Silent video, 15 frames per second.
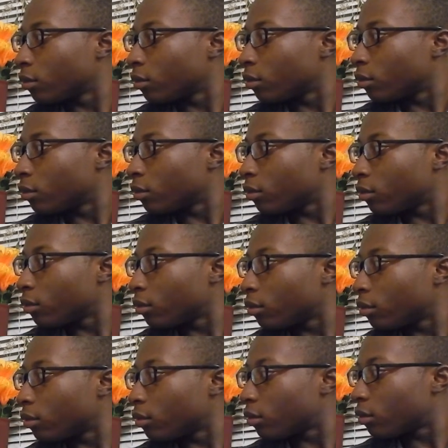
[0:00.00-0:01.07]

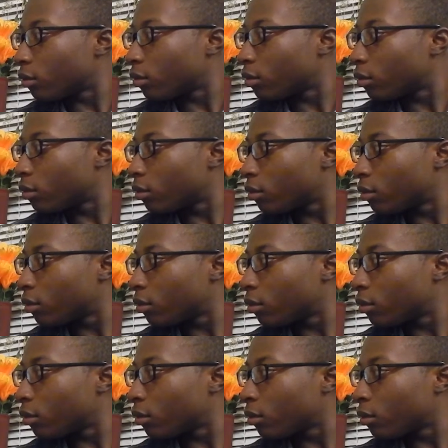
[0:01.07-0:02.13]

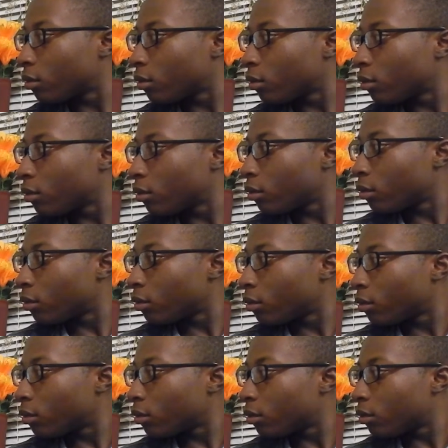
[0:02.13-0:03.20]

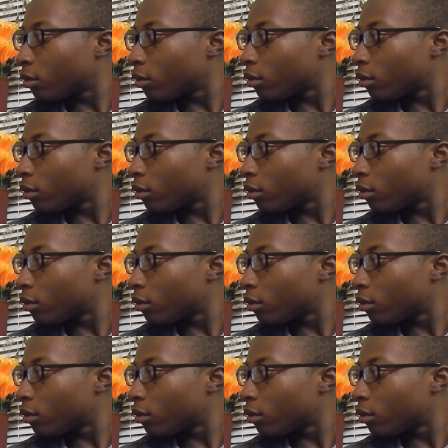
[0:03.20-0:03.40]
[no speech]